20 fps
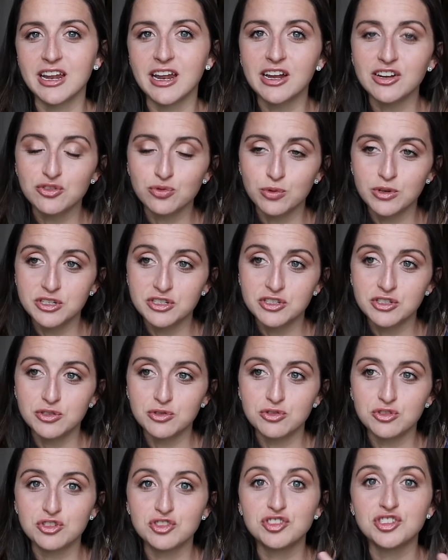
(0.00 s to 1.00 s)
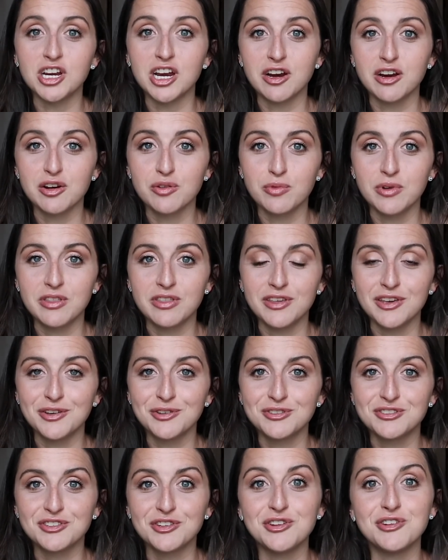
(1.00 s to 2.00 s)
and I just want to share it with
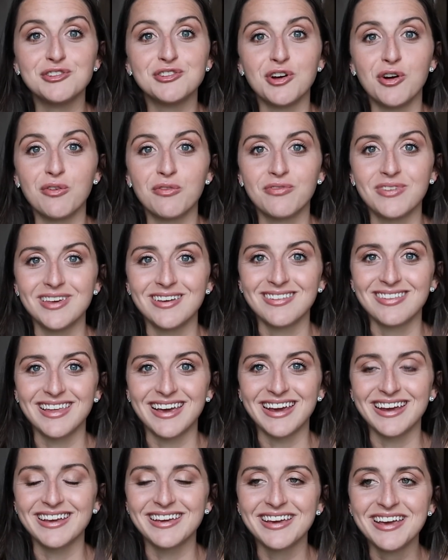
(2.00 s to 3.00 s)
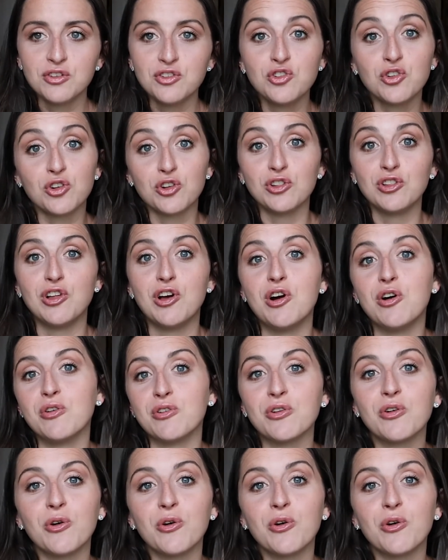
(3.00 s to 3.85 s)
you so you don't feel like you're alone,